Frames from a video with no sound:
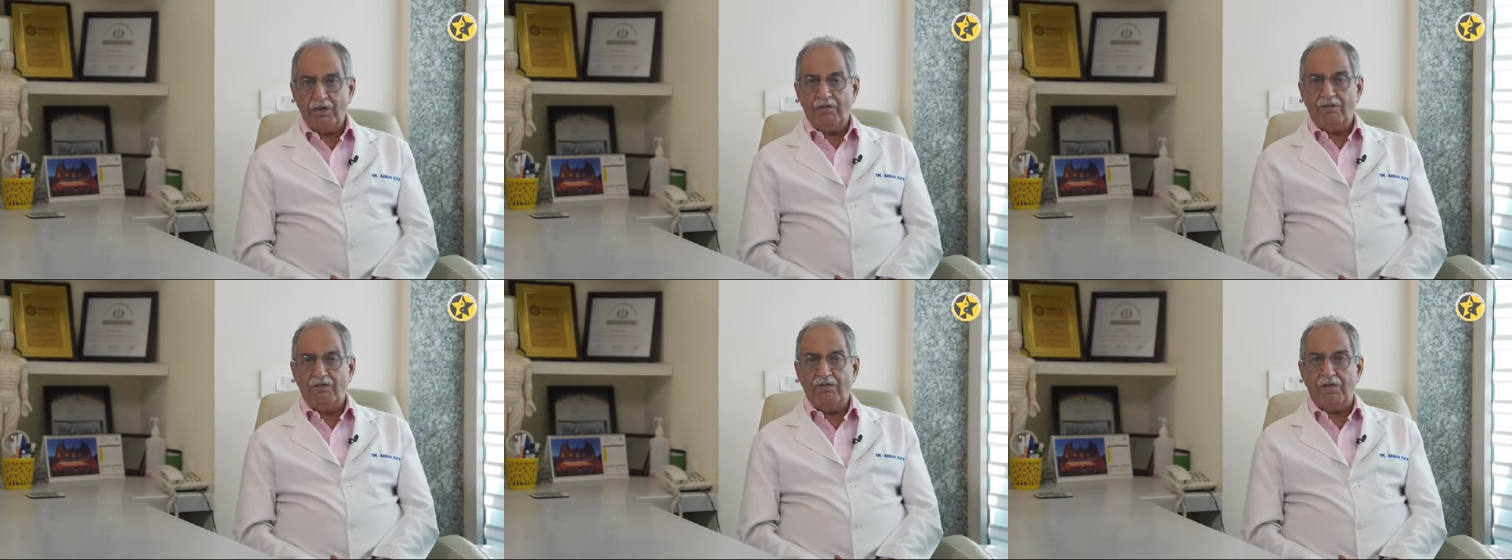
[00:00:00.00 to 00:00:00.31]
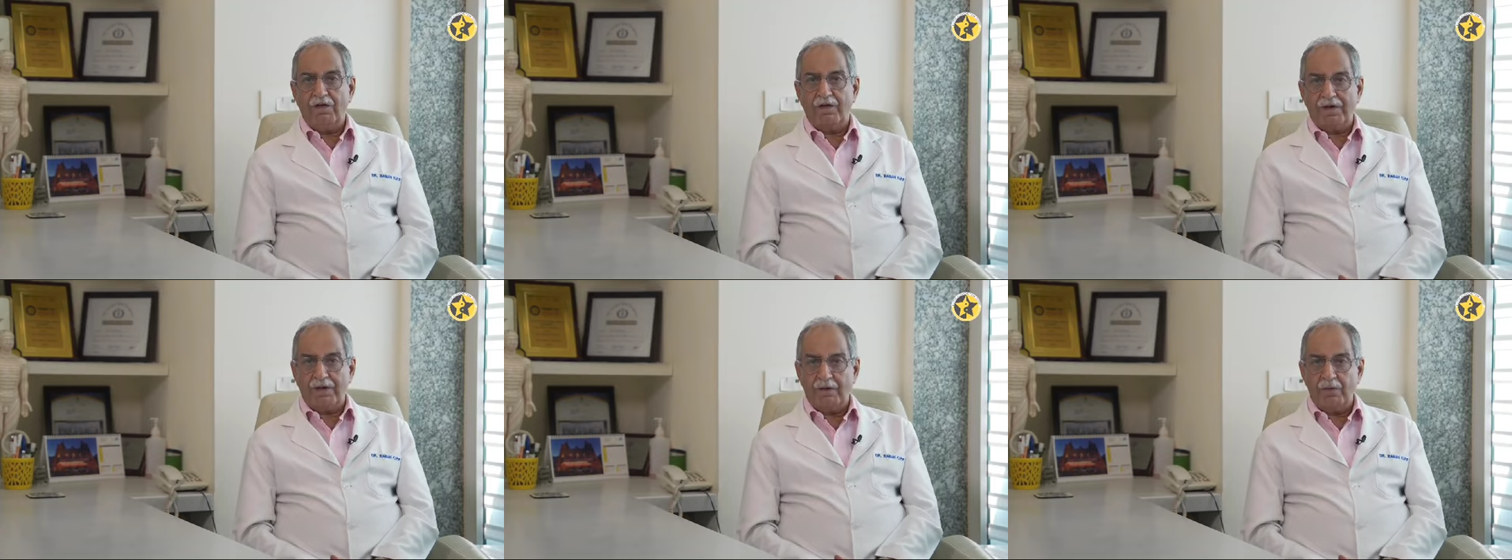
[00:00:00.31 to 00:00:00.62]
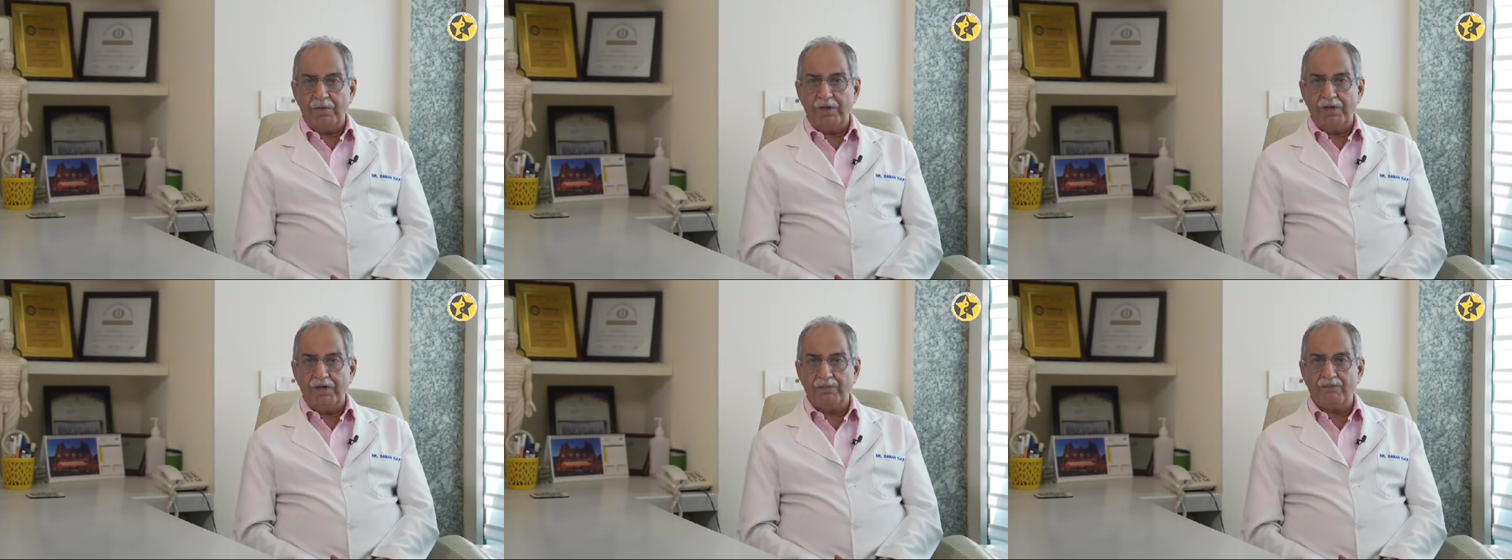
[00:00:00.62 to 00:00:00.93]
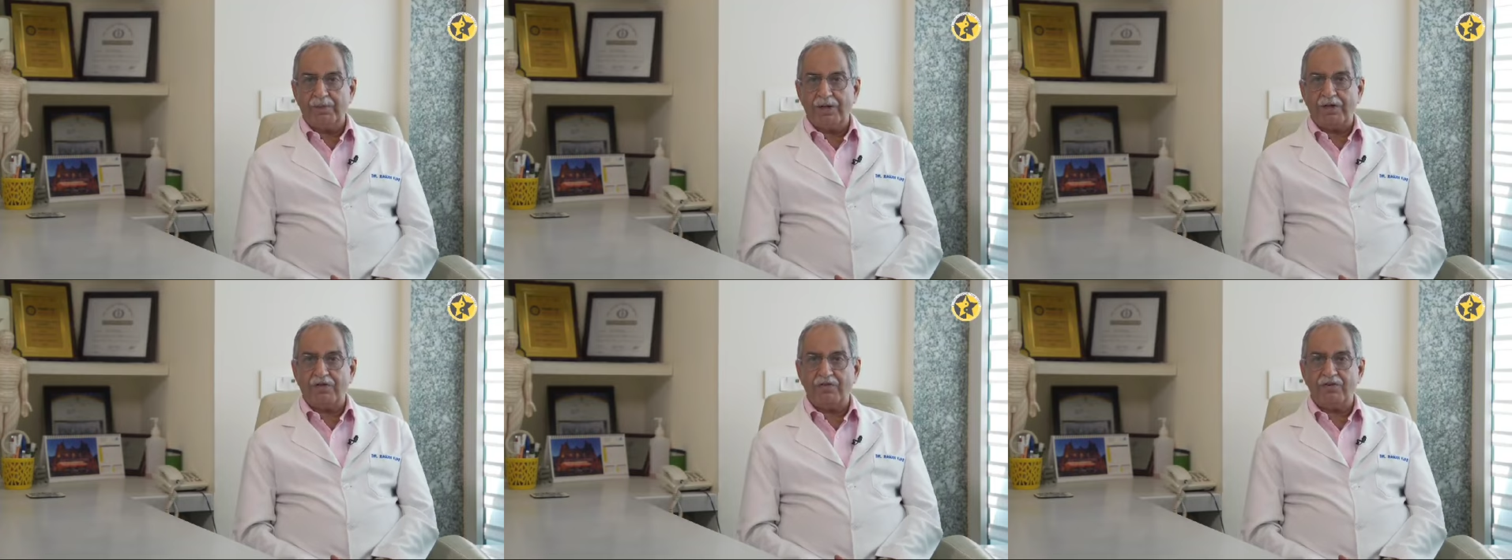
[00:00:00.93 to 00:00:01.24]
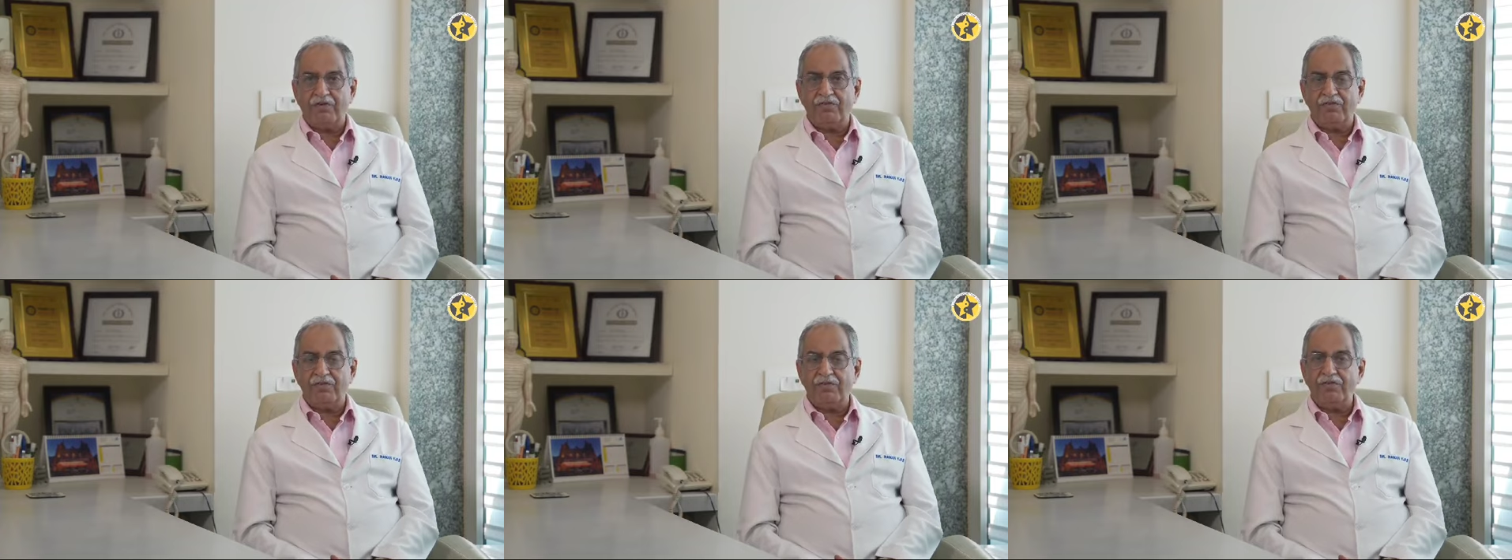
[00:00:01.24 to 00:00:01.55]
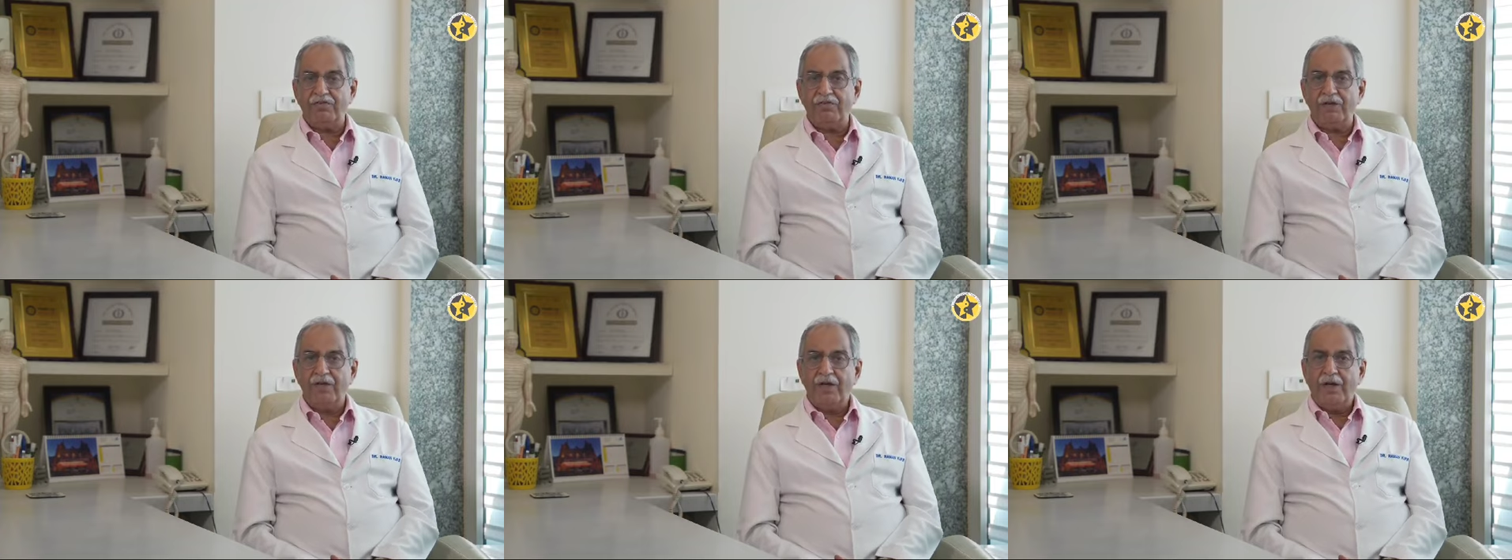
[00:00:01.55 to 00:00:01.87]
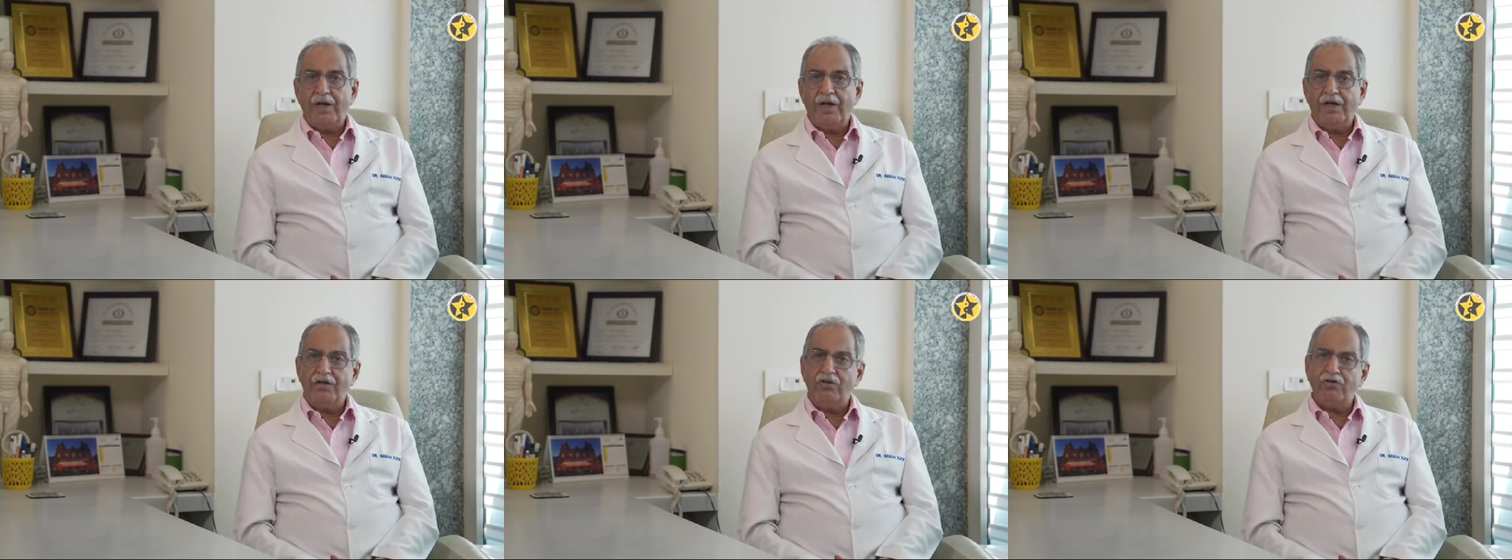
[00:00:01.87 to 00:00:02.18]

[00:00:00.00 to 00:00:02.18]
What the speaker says: for regulating practitioners and